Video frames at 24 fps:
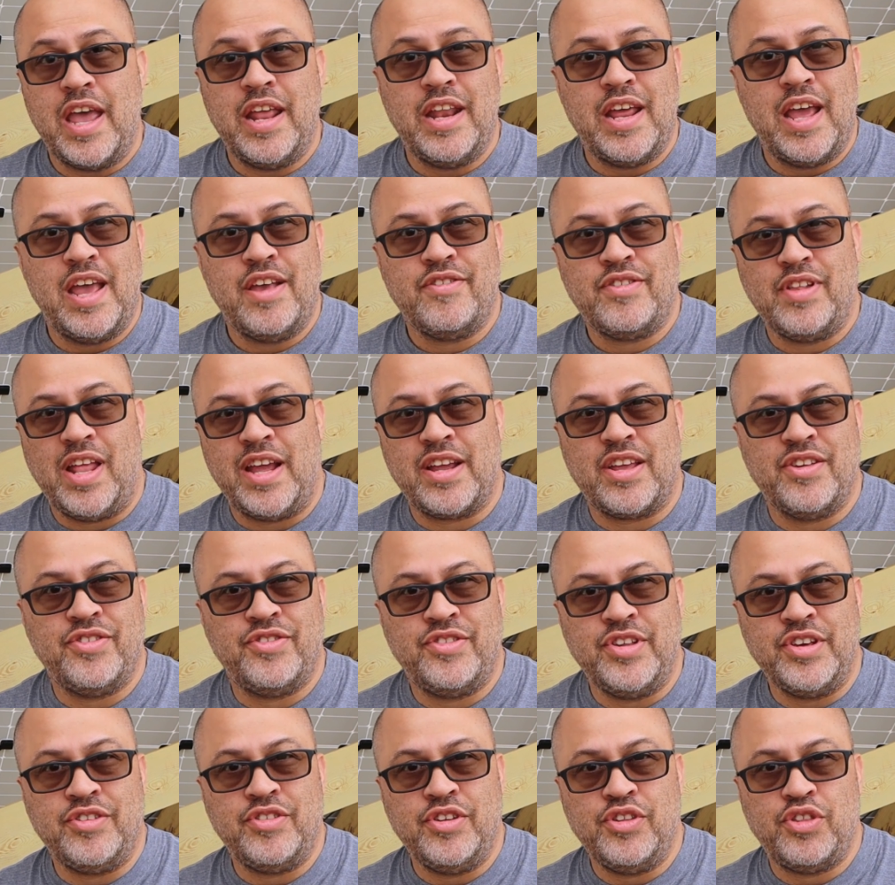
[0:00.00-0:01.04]
and it has like a
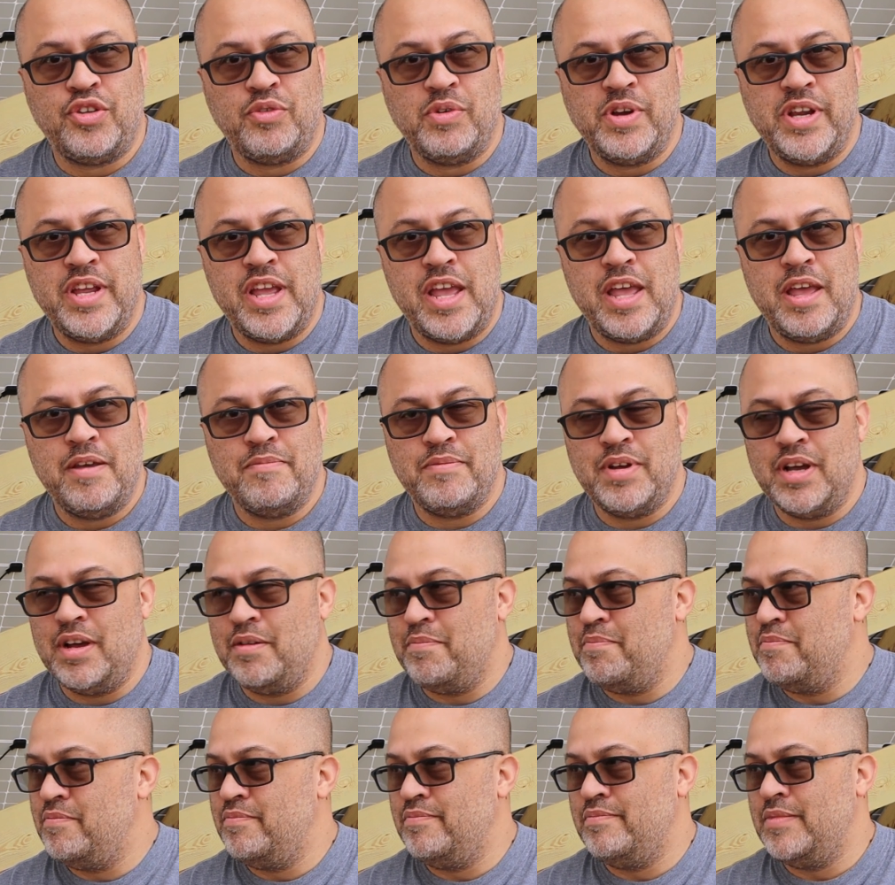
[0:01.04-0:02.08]
63 amp
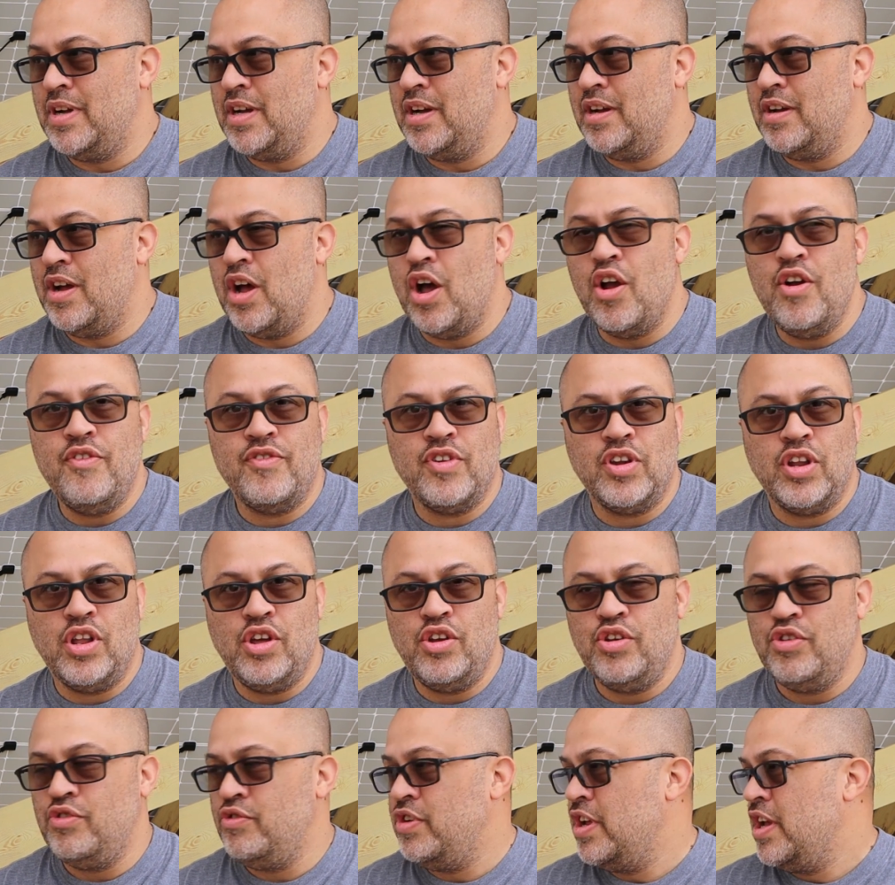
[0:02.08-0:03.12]
uh, uh,
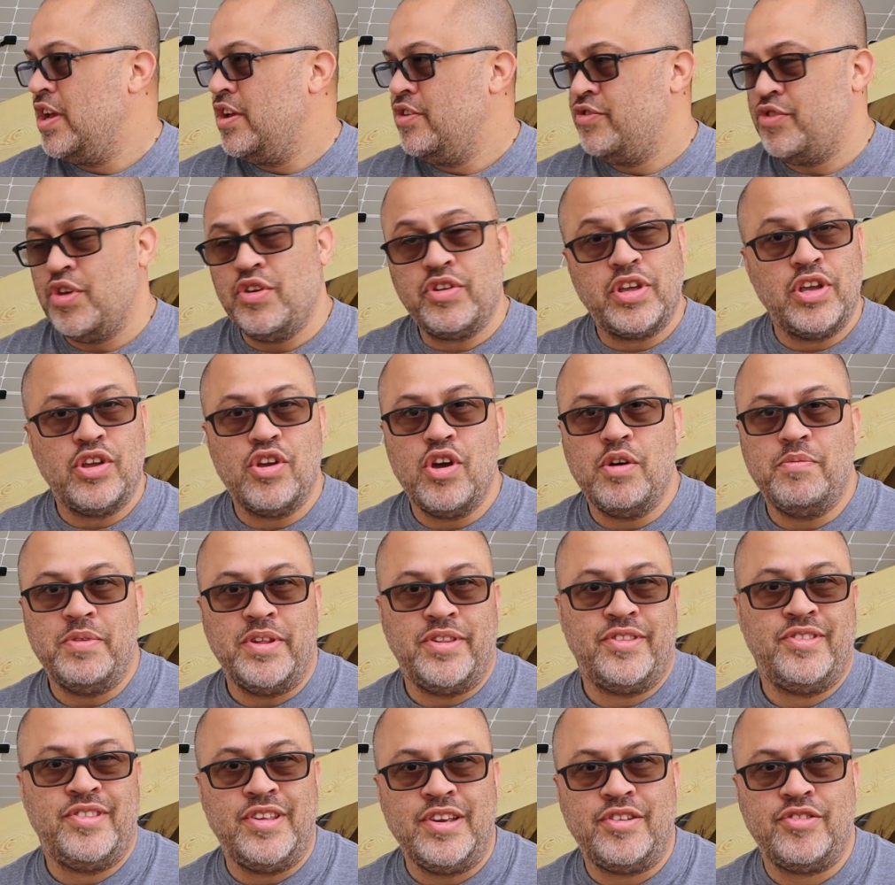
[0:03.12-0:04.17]
overload, so it can go up
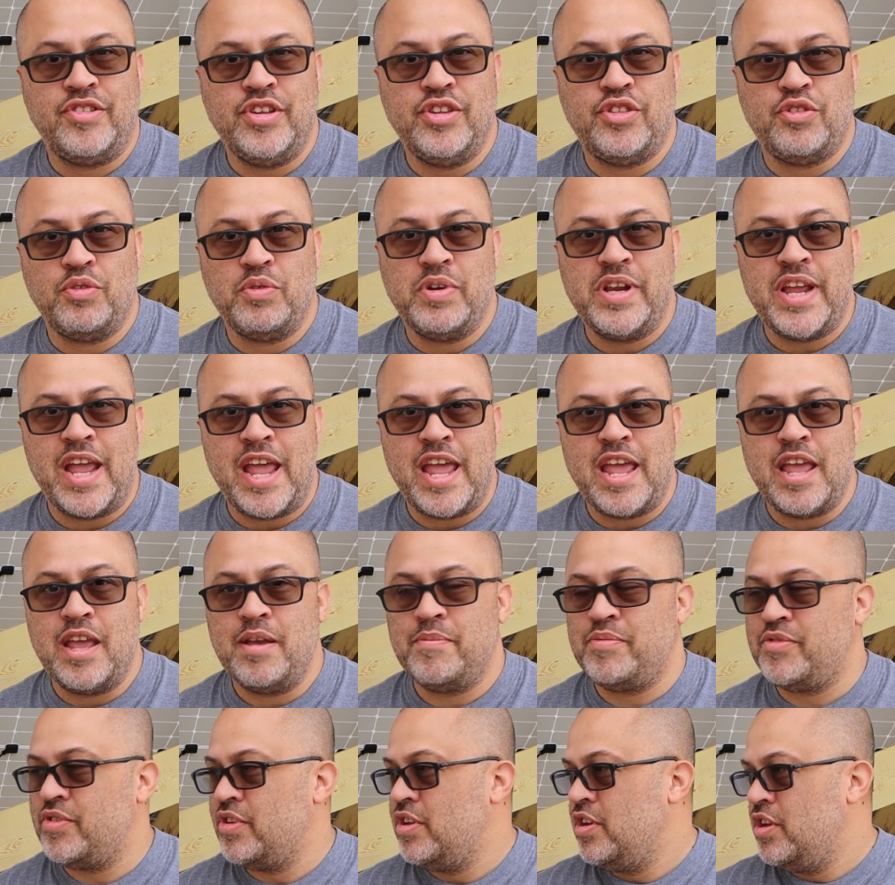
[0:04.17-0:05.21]
to 63
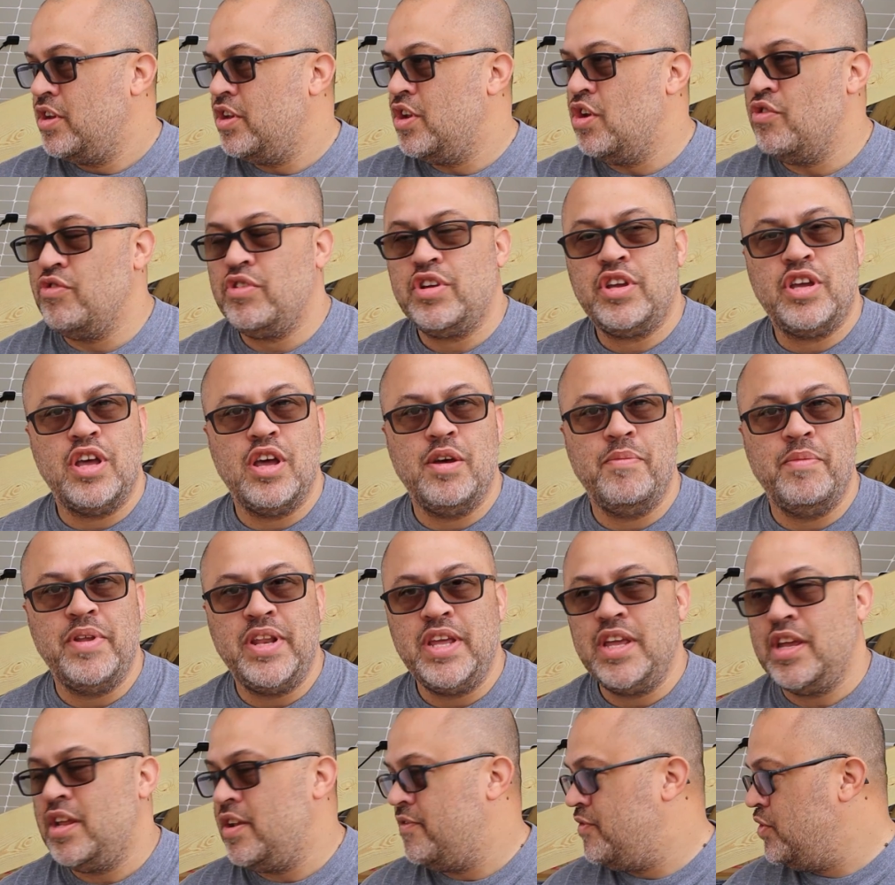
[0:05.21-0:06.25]
amps, you know,
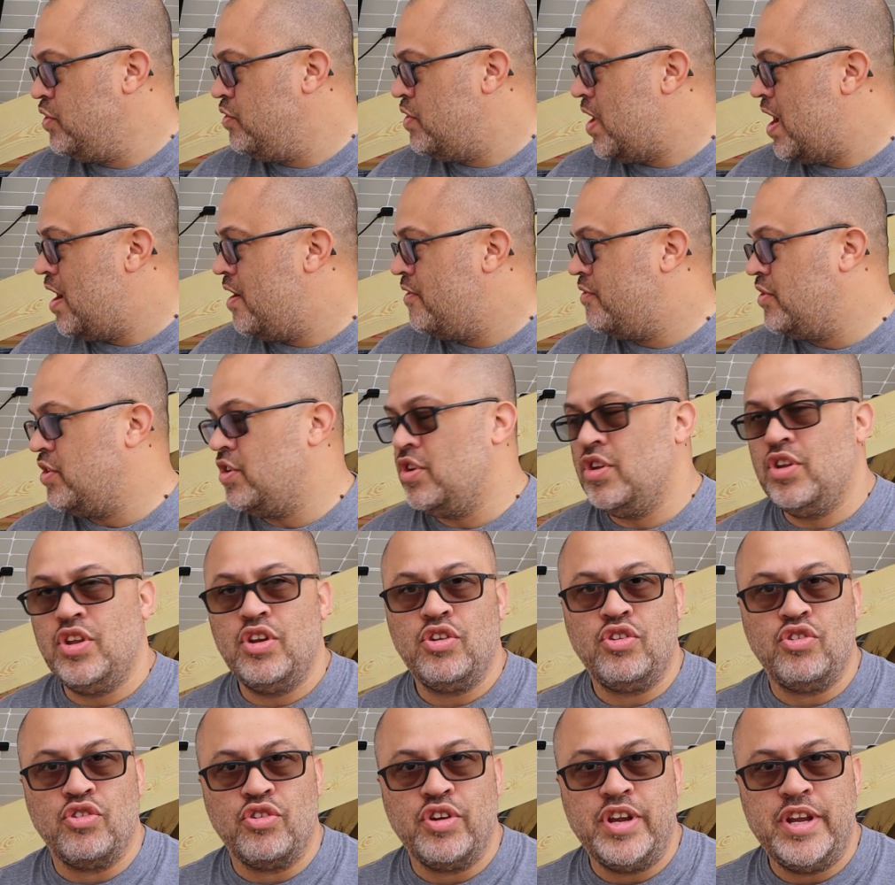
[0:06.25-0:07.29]
coming in if you have
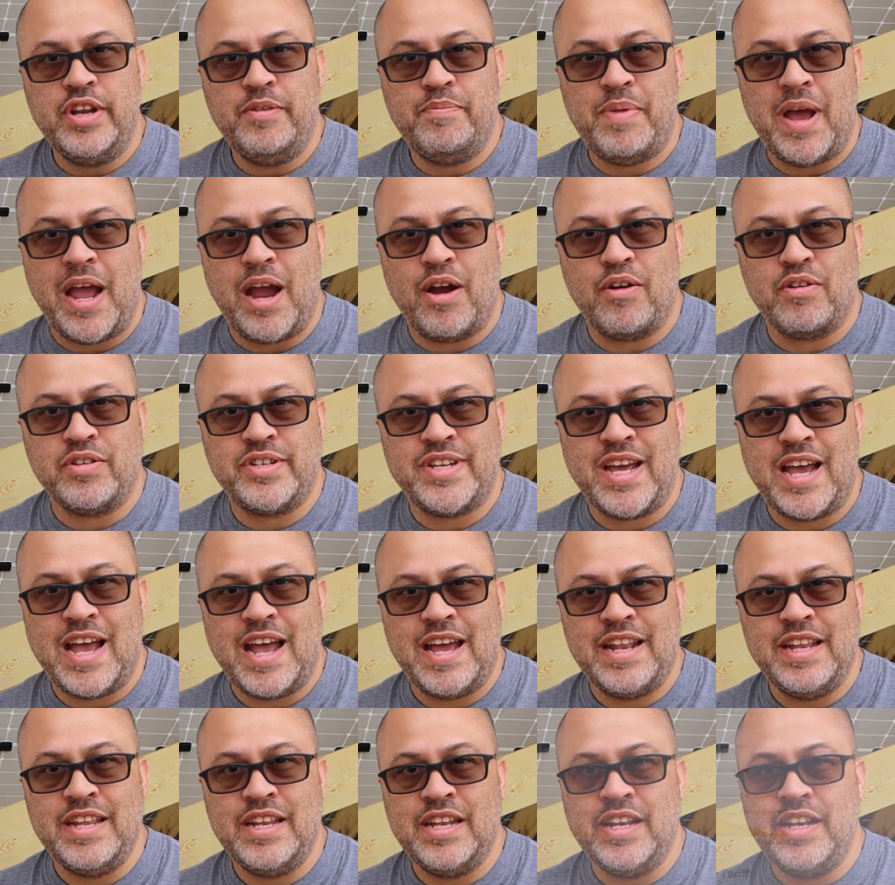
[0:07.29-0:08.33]
the grid power
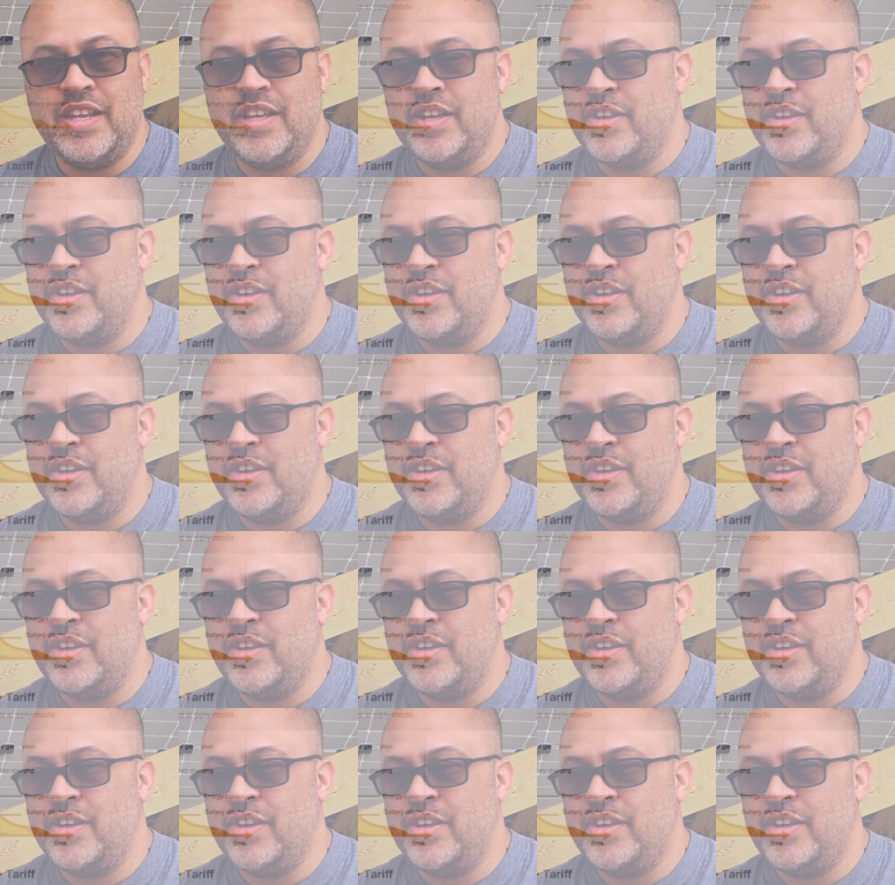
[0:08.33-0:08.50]
tied into